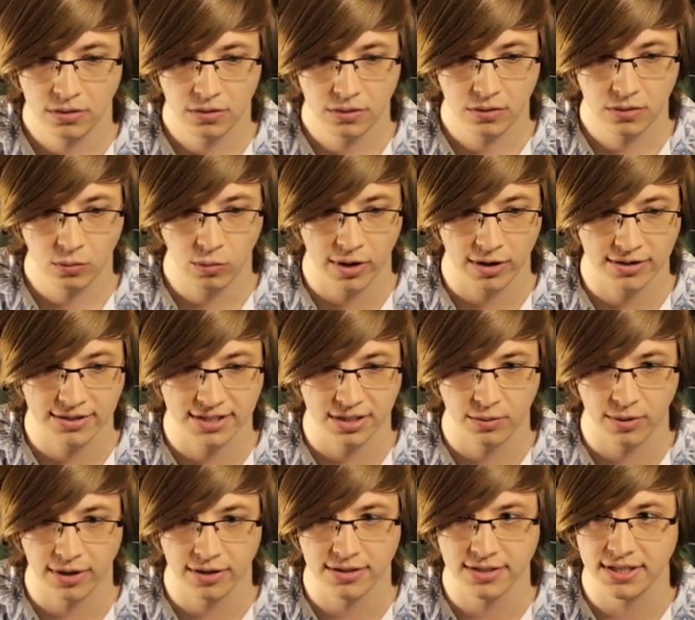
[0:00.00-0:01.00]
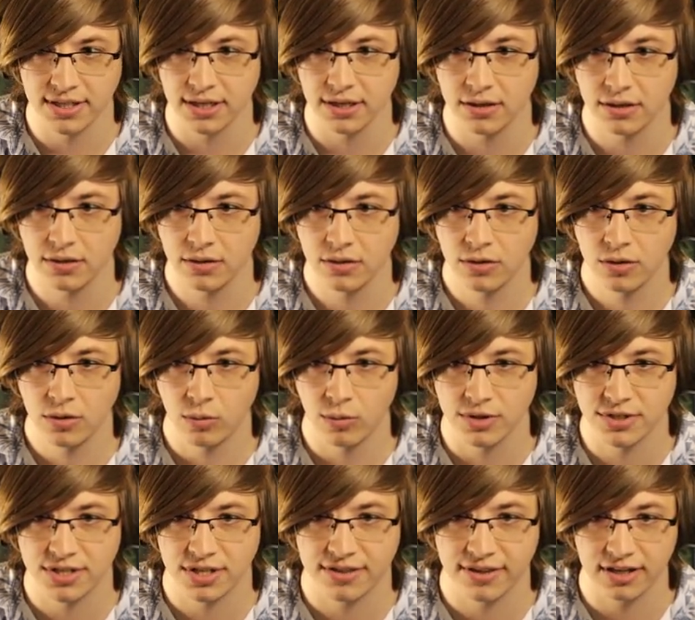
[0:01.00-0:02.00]
Where is it? Where is it?
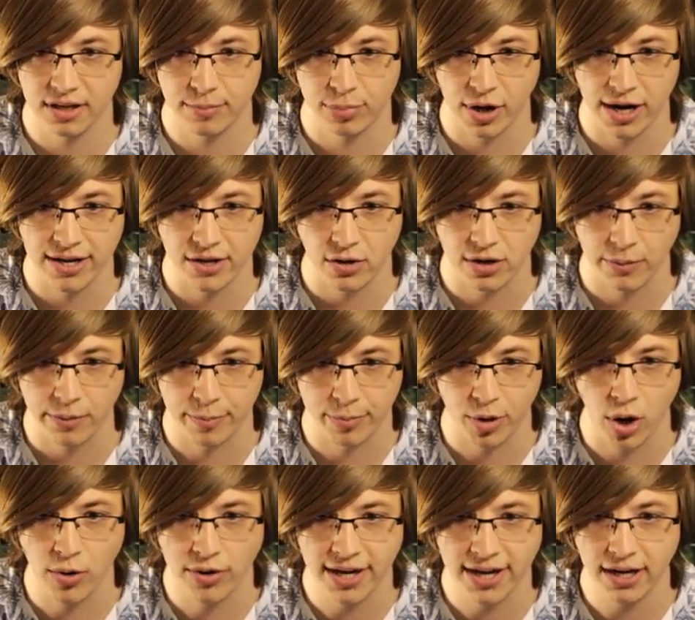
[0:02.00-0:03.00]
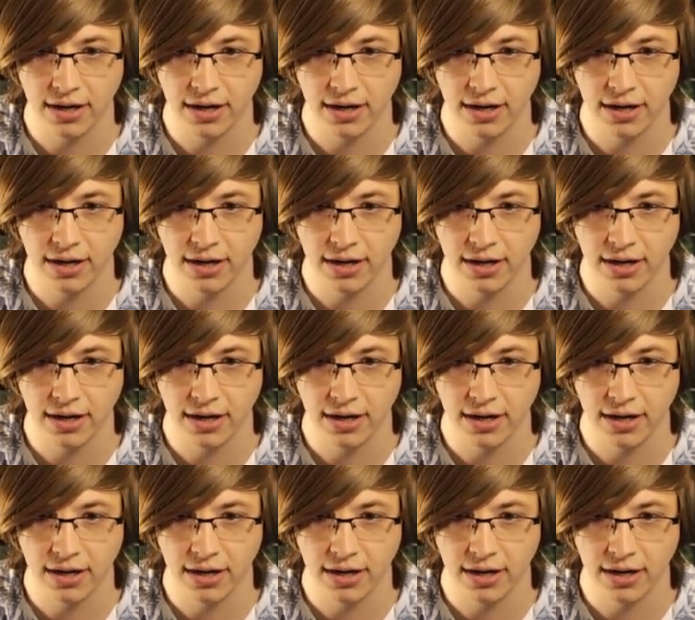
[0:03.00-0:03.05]
Where's the thing to break? Okay, we broke it.